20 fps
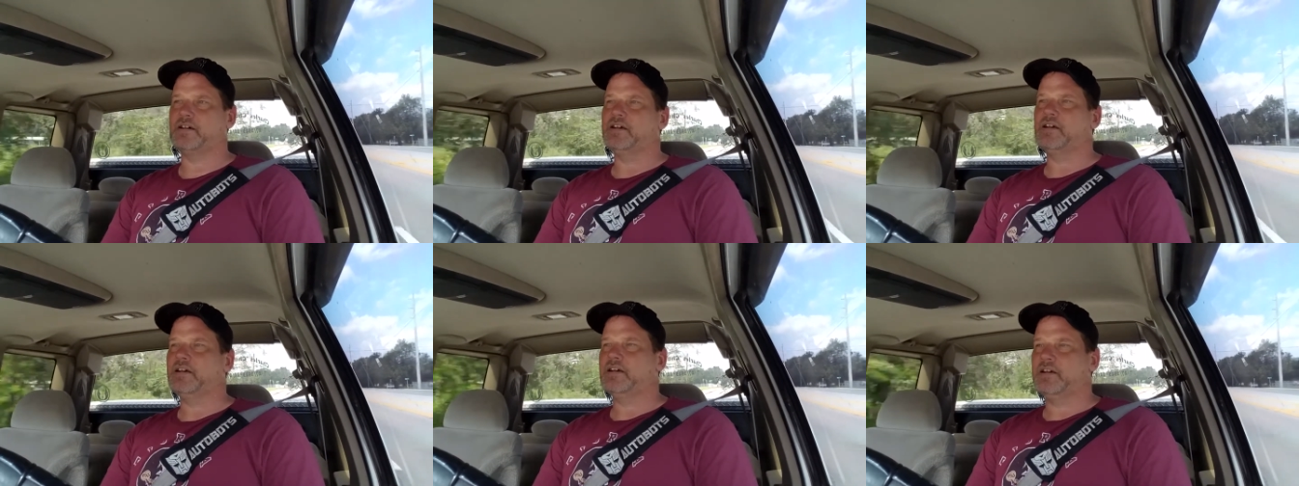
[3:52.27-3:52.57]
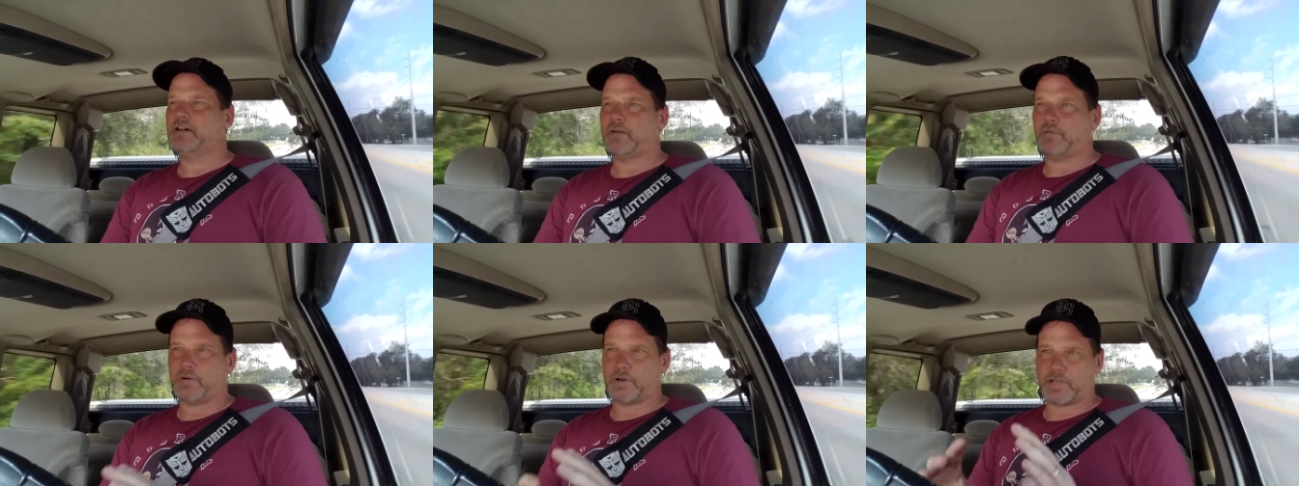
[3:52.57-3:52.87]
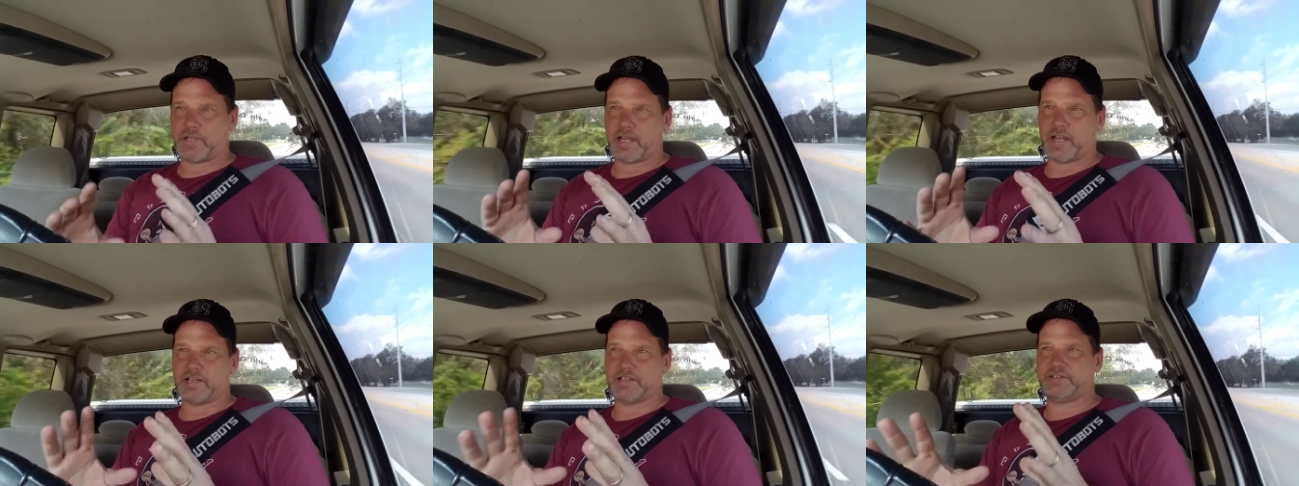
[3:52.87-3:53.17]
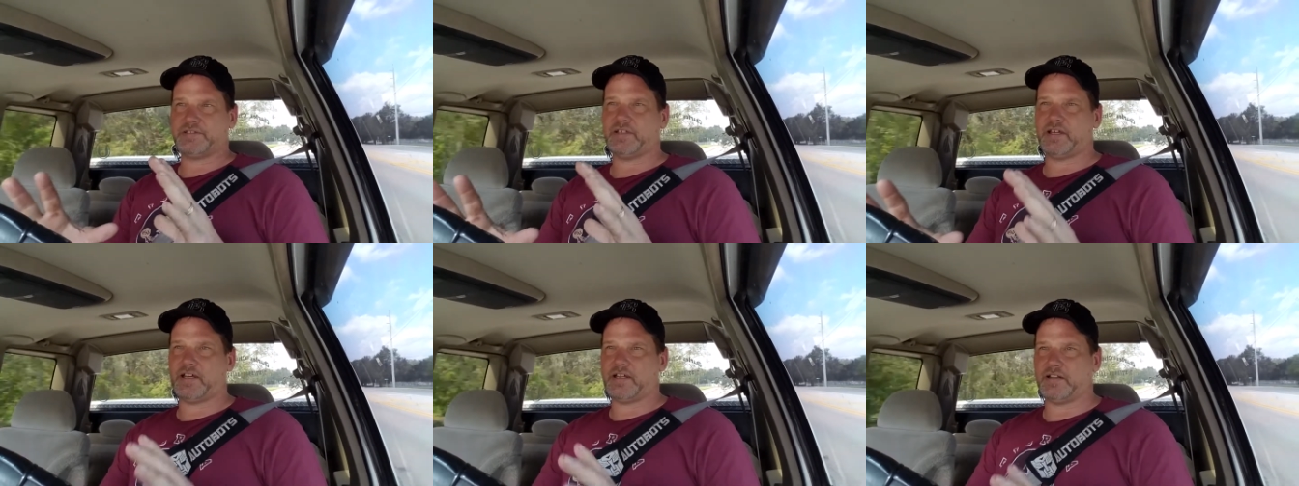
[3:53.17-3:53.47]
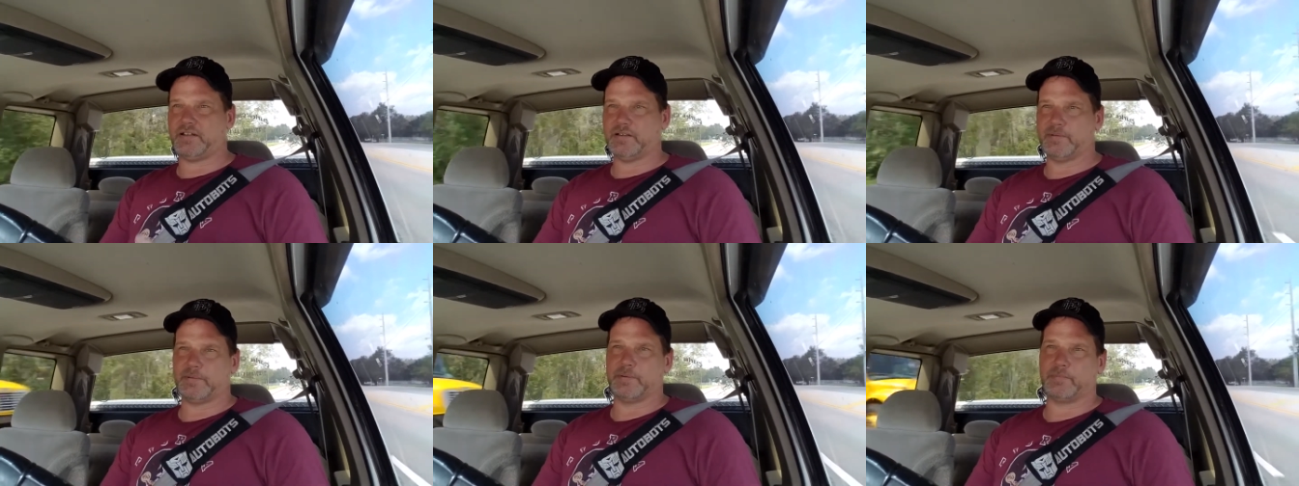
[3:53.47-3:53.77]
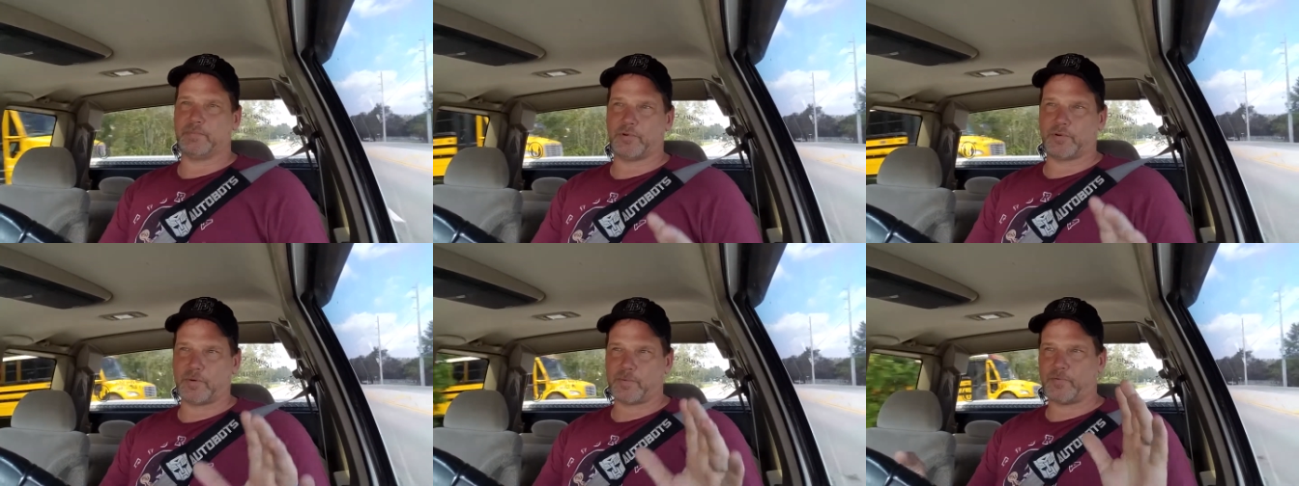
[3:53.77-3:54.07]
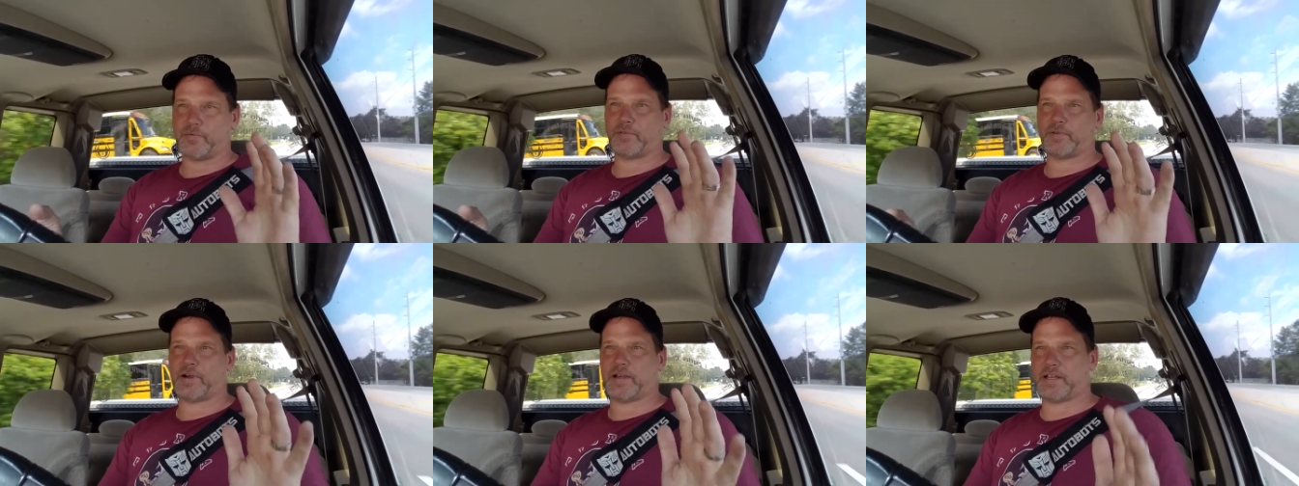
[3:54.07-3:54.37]
I want to kind of study a little bit more
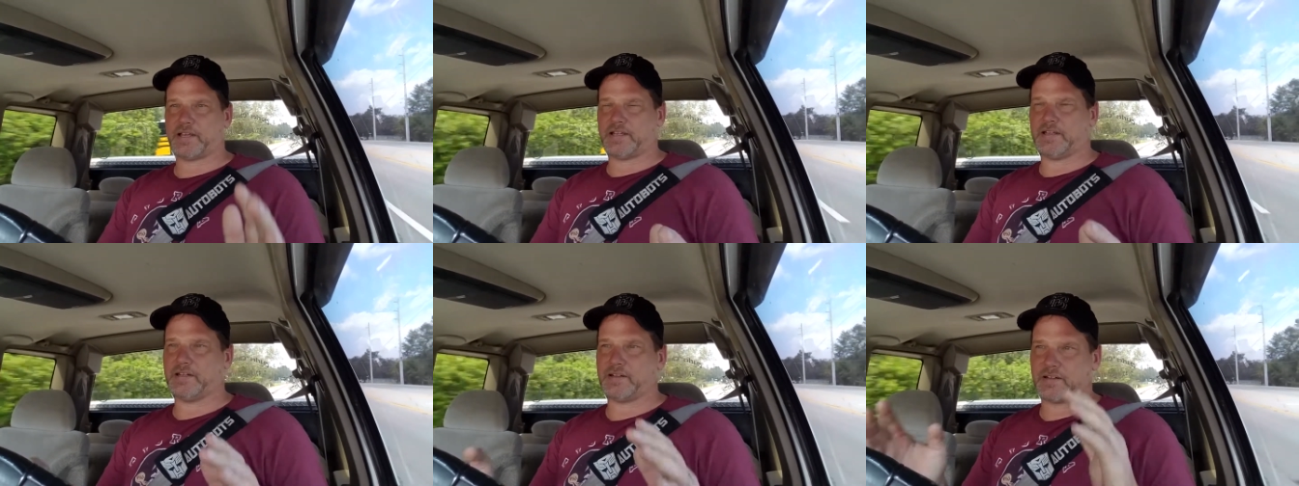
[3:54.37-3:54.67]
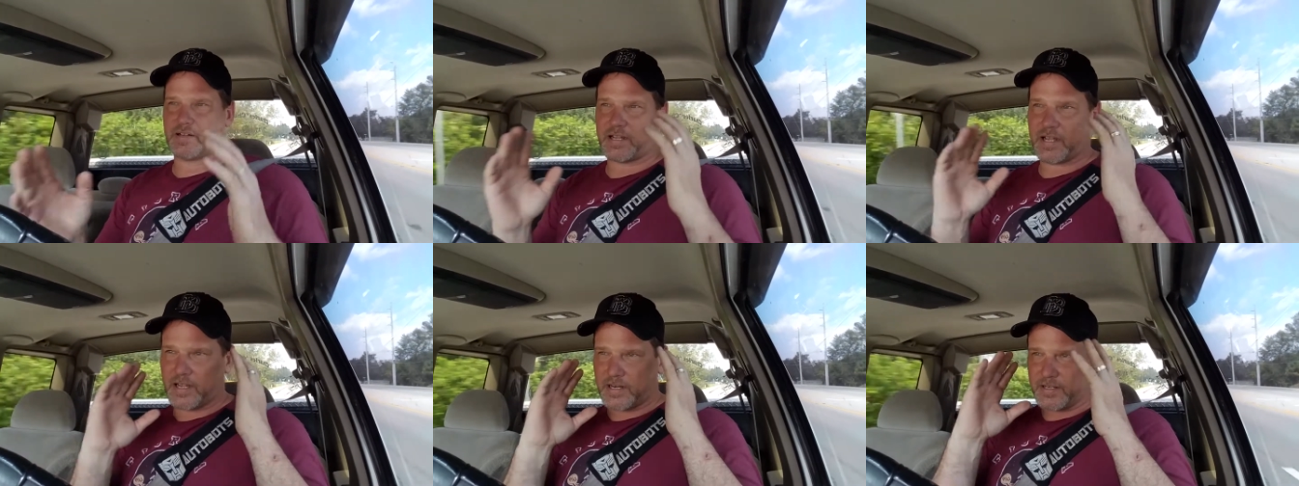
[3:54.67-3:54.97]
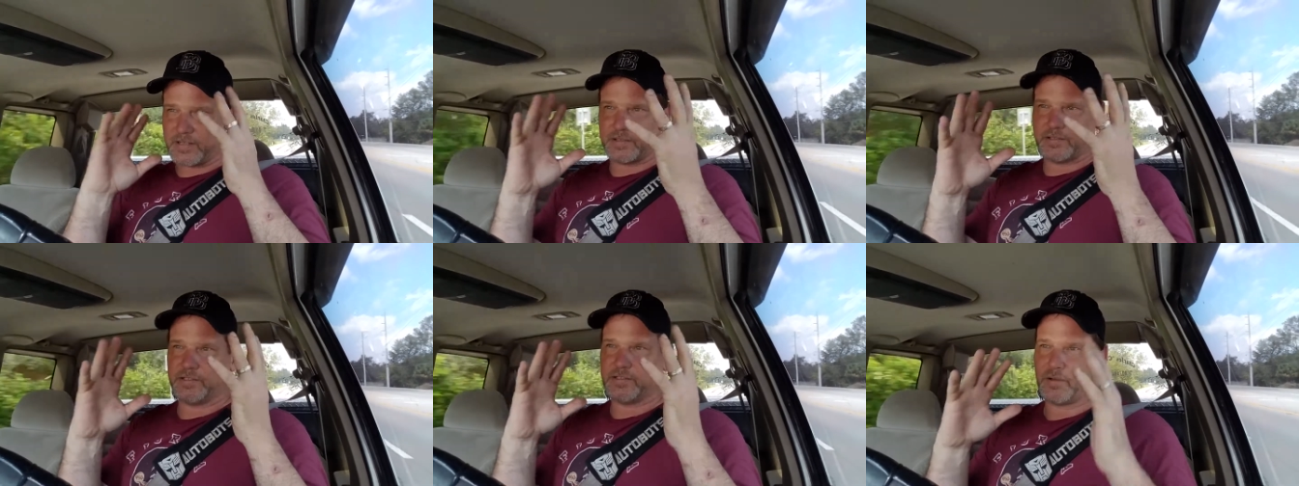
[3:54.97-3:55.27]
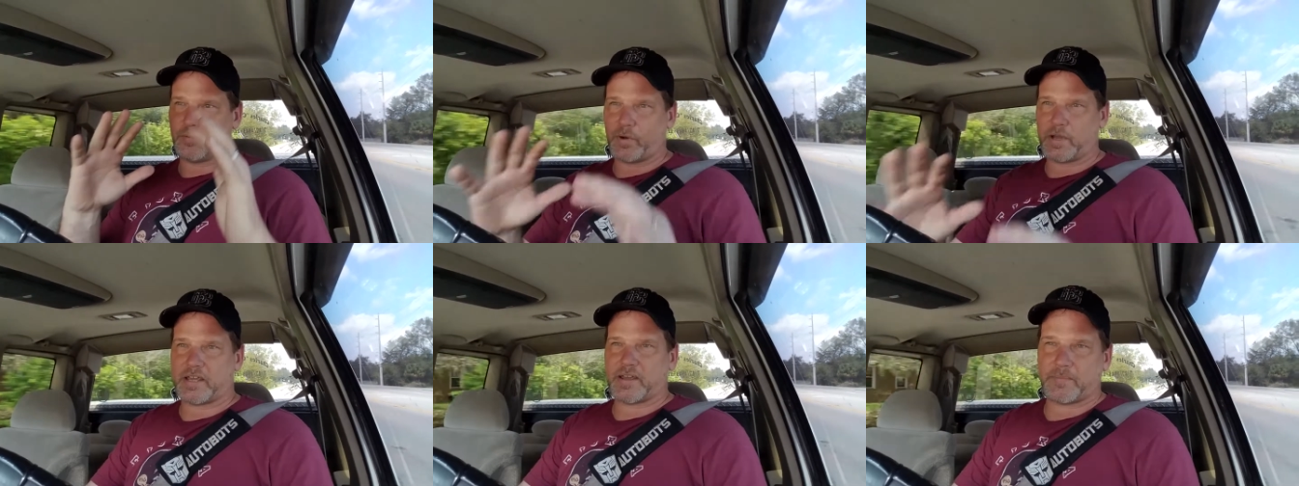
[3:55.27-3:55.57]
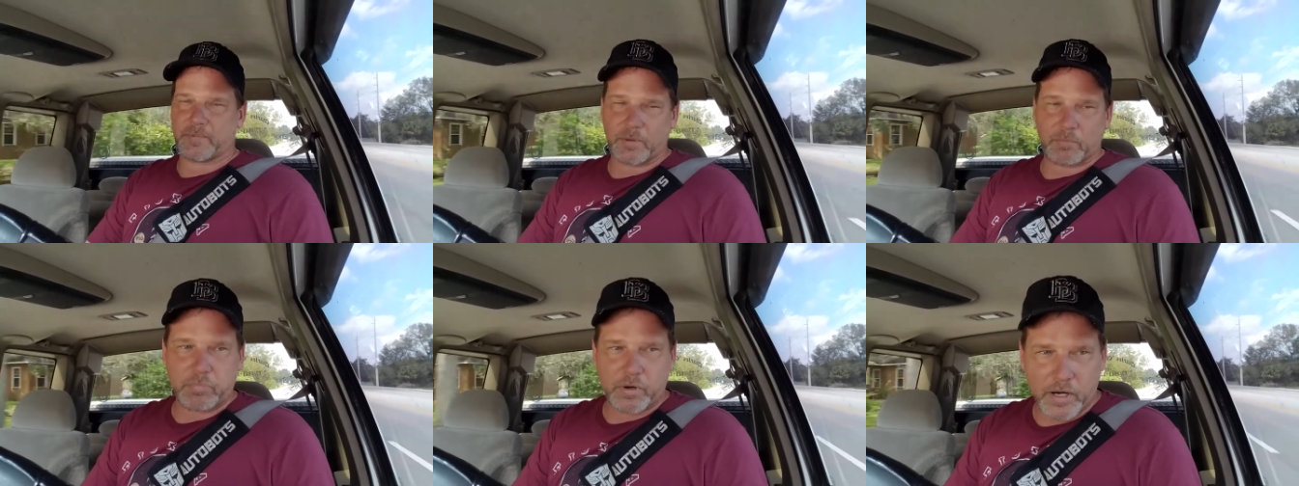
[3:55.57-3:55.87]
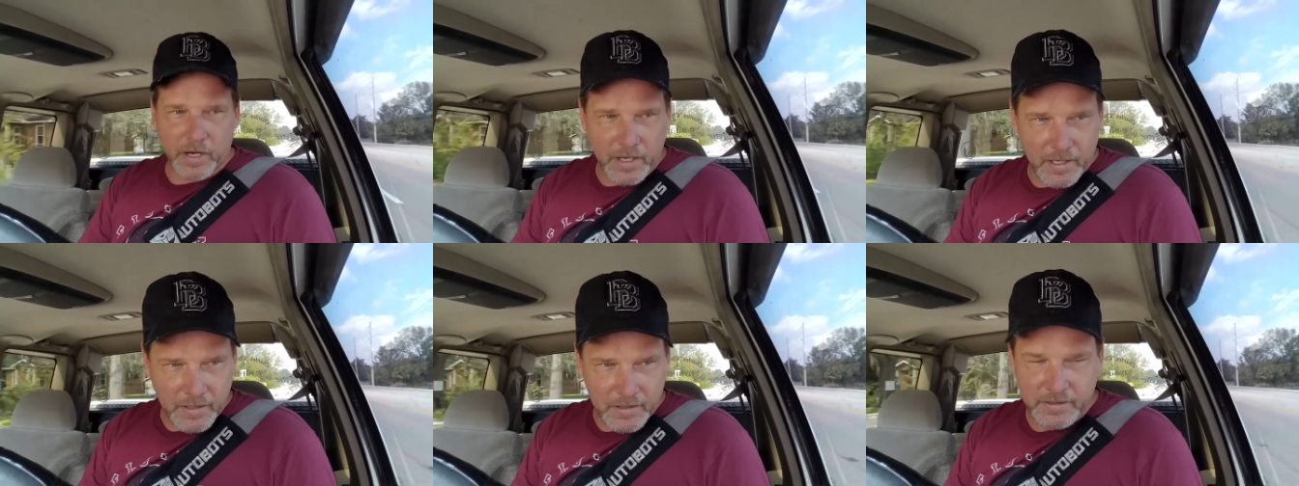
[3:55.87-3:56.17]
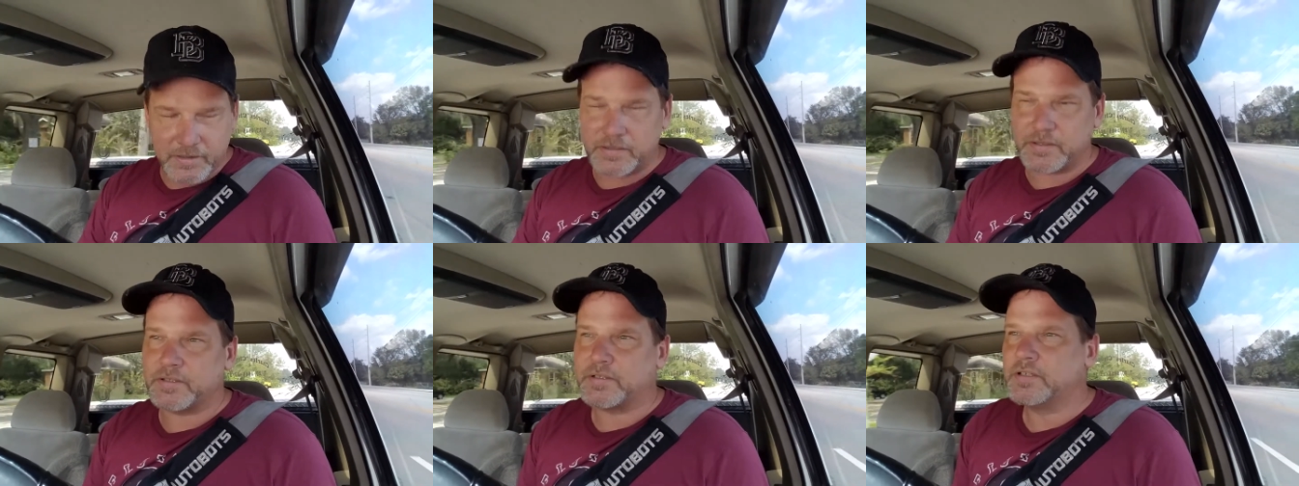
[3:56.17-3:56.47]
before I get there, kind of, you know, wake up the brain.